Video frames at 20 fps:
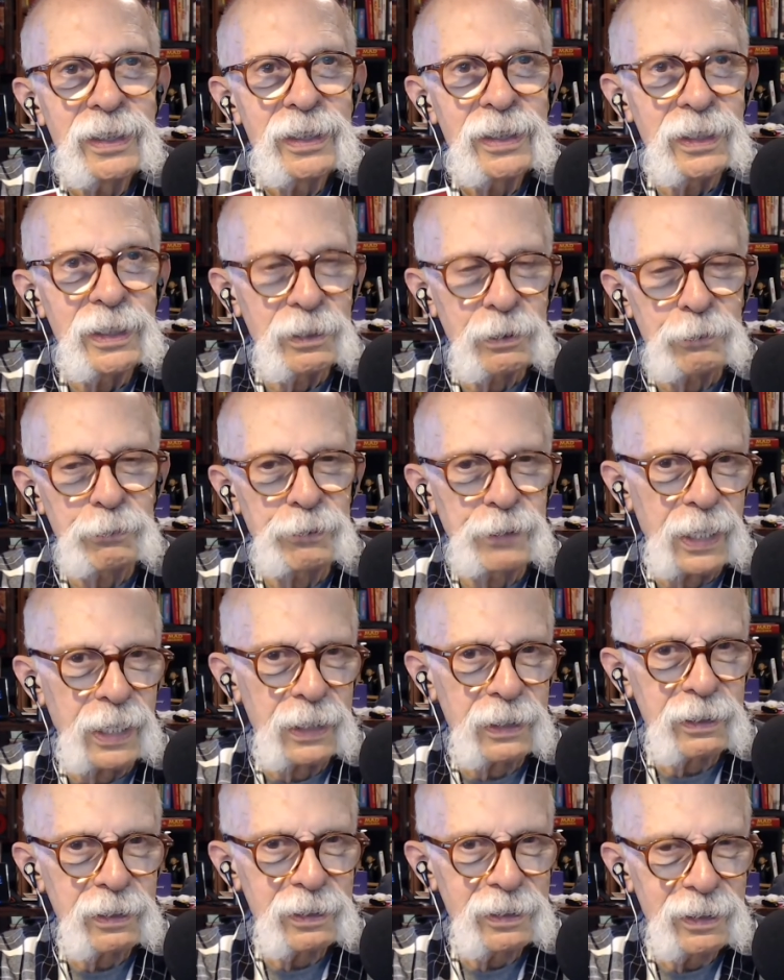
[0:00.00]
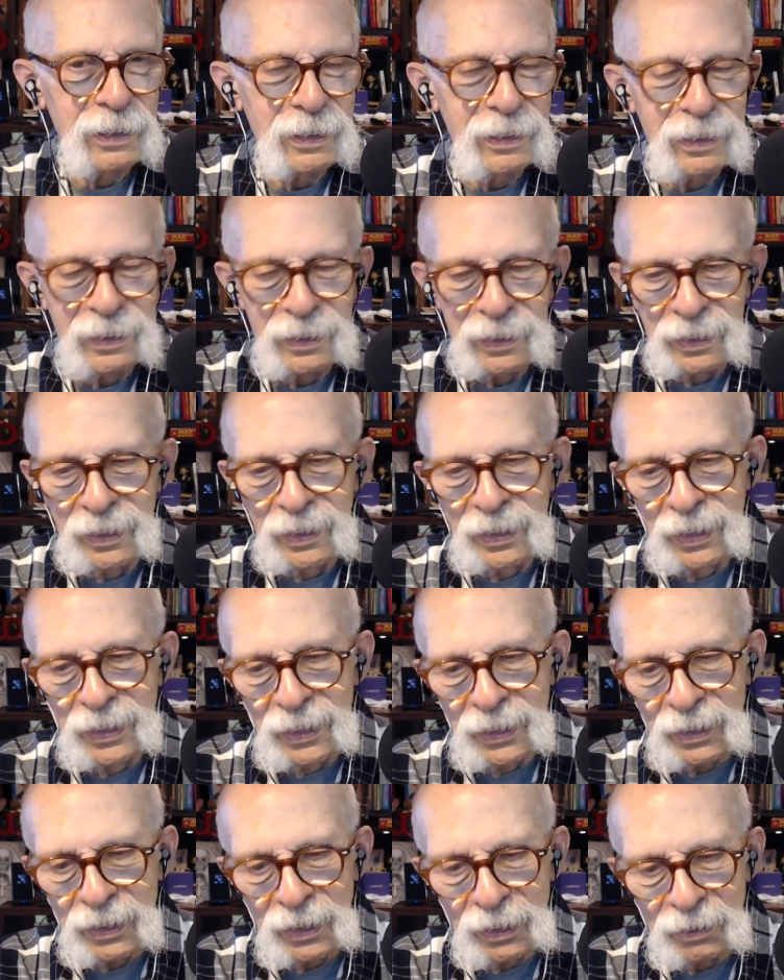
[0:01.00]
It's a fact.
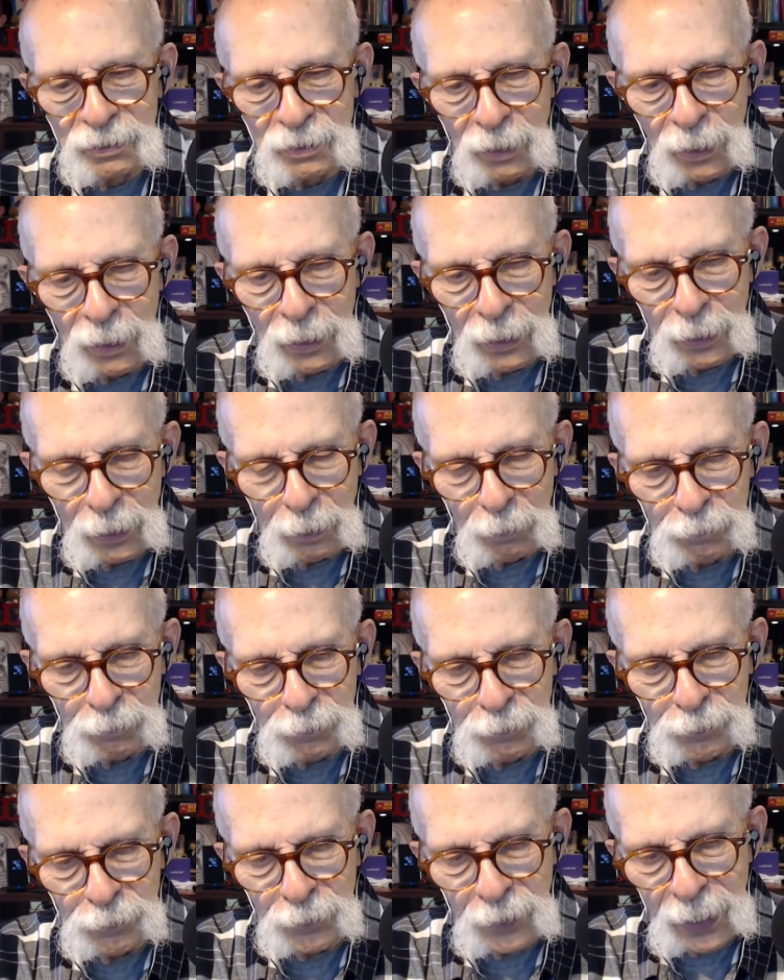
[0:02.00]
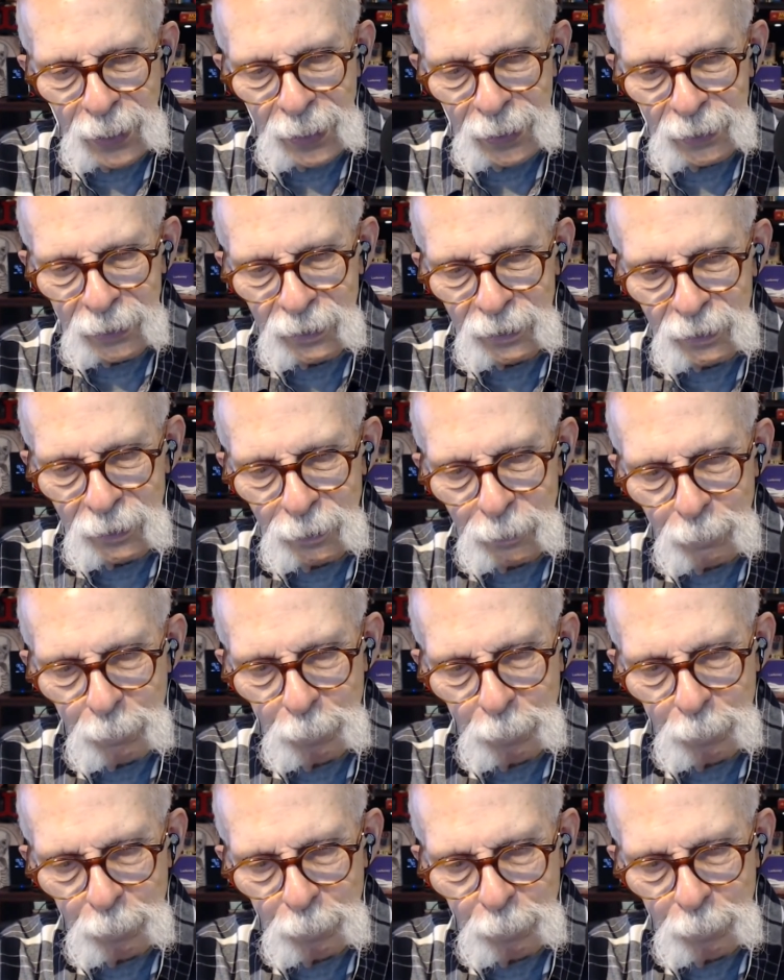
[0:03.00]
It's a fact.